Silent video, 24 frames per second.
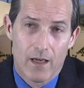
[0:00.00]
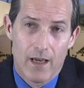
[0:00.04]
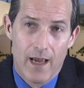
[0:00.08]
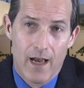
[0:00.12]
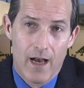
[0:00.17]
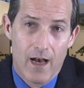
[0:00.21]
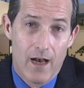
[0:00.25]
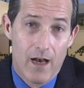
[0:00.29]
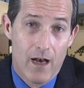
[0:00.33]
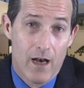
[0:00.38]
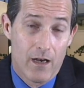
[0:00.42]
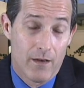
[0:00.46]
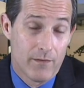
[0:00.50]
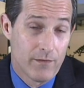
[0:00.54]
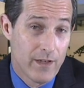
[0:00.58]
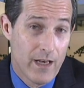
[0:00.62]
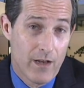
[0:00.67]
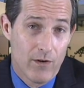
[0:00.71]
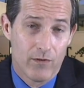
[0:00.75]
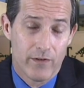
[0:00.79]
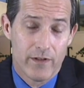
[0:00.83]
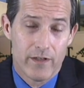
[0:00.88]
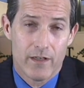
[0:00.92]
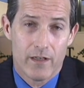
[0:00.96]

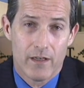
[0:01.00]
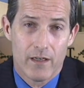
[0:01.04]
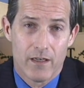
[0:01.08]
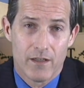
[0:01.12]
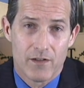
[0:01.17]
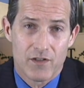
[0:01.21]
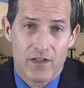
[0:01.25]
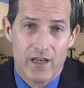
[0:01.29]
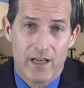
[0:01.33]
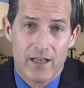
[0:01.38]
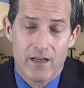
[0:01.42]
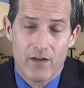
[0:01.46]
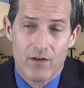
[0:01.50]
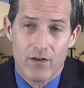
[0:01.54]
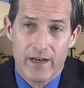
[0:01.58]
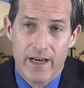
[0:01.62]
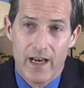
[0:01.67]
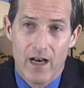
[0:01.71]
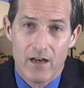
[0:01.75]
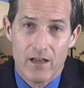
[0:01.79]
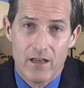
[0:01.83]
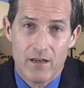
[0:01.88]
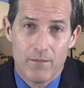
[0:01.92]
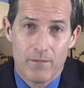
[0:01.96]
not only in San Diego
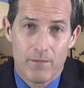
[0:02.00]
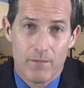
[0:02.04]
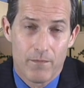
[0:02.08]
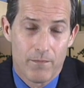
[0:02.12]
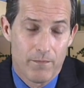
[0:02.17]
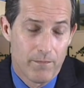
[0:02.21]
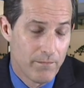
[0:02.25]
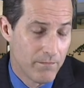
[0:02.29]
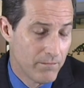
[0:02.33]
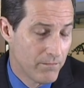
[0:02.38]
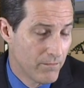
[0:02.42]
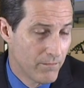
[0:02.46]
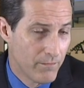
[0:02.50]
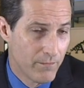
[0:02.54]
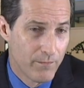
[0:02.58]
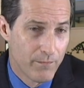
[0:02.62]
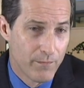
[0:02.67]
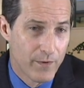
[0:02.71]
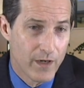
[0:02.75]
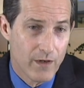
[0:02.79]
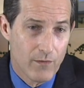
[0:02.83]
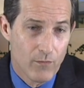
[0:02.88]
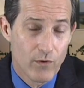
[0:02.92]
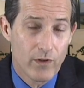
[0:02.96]
County,
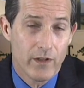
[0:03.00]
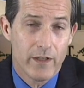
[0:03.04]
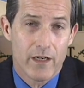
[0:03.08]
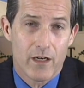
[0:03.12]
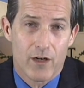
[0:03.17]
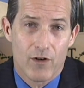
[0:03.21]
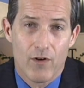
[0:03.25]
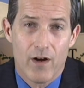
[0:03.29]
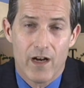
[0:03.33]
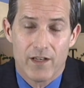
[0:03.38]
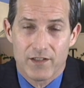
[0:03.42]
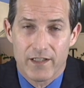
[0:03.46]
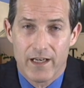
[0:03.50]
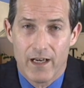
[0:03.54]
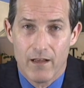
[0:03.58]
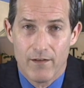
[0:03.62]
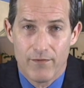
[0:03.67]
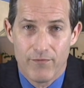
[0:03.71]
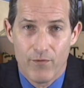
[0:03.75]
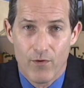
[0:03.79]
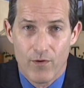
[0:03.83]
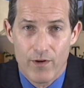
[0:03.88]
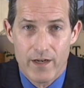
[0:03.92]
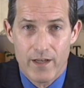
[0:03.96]
but really across
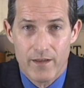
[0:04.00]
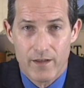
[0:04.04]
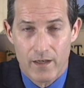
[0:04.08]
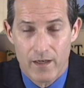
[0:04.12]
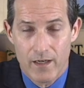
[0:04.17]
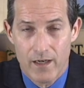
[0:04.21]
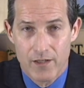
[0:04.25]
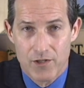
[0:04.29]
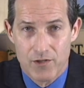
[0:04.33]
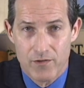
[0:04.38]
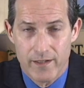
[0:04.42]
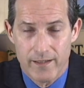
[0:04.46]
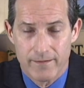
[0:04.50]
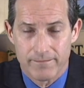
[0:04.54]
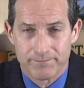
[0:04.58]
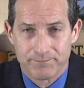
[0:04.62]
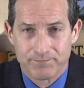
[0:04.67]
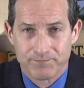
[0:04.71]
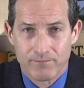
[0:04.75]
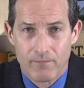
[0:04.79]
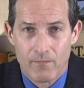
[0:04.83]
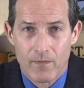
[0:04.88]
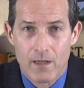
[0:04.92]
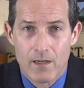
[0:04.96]
California and the country.
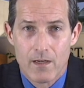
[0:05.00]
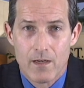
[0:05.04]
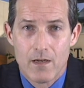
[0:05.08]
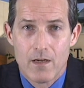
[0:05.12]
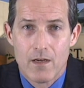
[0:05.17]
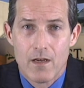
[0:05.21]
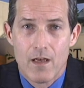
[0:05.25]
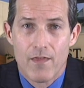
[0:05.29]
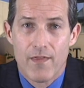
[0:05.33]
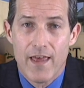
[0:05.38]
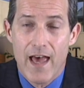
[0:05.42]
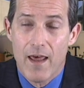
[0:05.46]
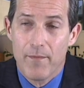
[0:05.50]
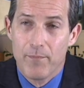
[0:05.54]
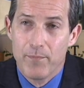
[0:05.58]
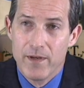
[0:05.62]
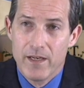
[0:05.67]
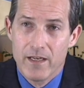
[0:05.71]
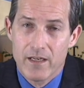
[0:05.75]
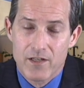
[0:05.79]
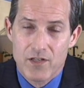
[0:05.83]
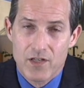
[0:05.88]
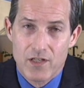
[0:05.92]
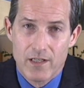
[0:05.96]
That
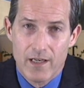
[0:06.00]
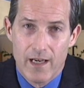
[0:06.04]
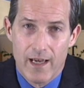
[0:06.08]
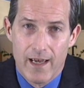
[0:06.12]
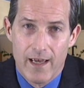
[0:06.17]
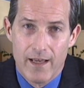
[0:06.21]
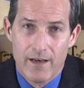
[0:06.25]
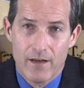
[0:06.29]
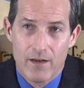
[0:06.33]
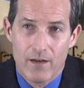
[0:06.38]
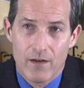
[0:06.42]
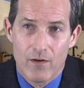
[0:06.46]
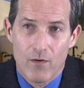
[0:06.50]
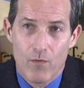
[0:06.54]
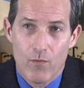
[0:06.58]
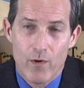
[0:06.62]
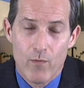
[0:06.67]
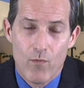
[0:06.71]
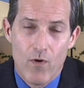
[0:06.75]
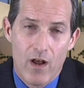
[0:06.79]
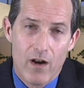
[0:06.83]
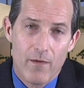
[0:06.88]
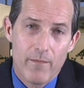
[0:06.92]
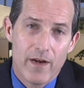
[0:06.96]
being said, we
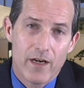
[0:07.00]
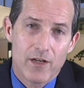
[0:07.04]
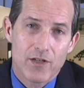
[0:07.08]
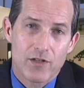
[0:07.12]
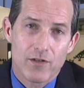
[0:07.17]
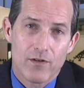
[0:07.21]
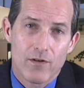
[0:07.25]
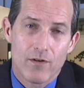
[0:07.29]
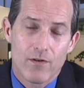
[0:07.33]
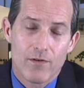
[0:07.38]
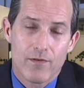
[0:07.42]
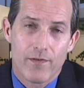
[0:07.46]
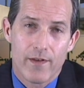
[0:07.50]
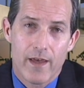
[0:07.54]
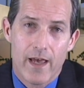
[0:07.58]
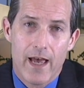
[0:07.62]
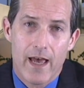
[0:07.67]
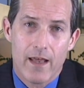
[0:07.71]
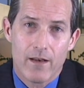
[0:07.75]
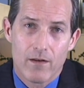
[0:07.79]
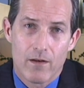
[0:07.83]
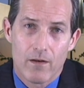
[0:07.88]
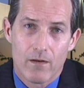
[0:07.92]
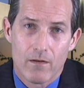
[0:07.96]
want to make sure
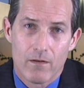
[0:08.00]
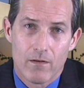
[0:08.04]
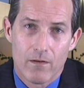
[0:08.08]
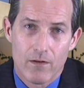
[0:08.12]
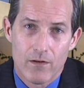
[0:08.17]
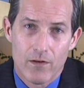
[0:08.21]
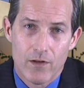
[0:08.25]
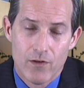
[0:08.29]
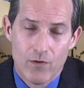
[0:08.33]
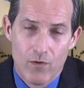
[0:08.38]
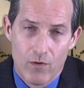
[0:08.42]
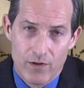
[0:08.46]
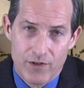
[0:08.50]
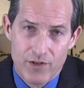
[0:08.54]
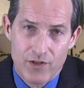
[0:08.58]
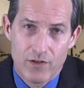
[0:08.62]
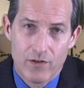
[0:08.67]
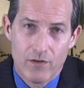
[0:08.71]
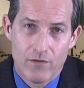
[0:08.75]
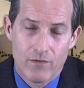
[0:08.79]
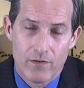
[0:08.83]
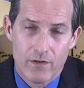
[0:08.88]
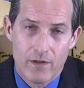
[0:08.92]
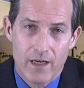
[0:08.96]
that your
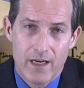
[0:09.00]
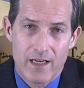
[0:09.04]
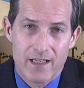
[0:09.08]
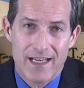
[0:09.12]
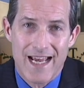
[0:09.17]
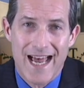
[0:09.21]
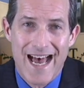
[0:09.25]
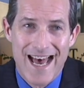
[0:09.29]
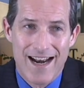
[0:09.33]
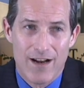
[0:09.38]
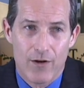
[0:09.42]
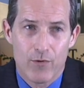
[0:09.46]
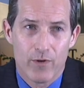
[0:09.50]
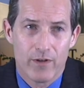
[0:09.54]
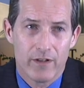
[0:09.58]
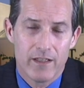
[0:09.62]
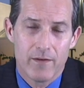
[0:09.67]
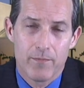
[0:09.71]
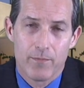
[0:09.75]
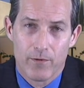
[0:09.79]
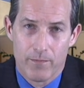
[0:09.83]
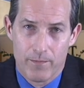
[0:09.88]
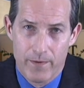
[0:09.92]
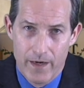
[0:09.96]
student is
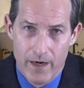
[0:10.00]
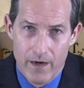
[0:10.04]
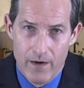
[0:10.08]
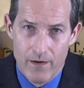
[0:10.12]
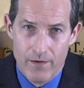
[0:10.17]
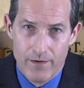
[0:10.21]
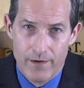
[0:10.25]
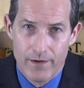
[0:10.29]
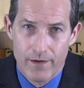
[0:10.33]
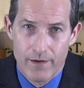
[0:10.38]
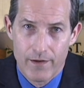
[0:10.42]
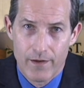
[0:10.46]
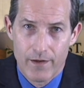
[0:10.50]
adequately prepared